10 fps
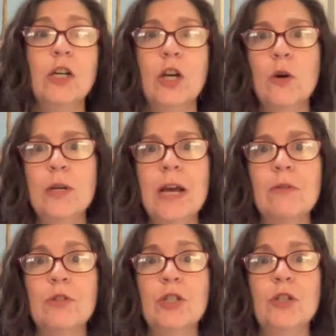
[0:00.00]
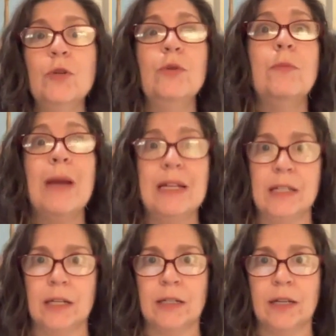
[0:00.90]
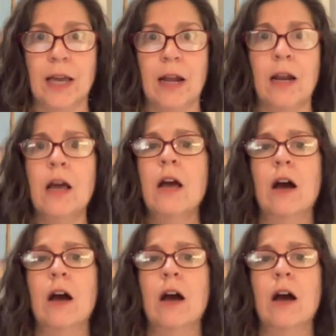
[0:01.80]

go down to the basics again